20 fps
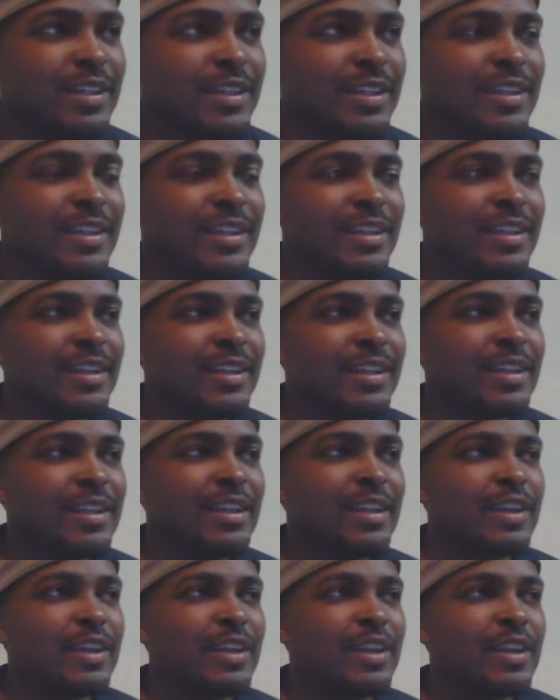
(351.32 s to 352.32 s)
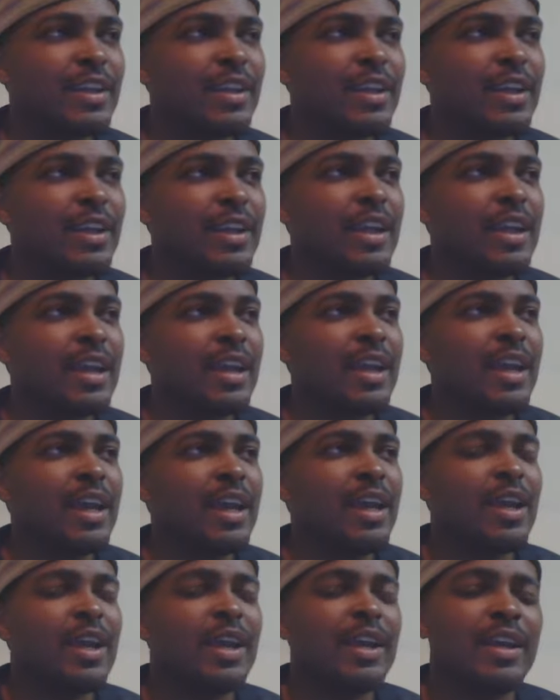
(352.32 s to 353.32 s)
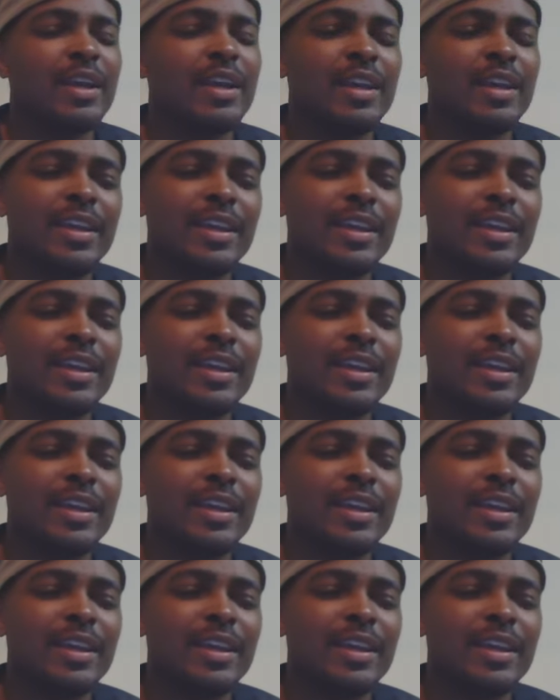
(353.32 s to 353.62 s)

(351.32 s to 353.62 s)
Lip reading: (no one is talking)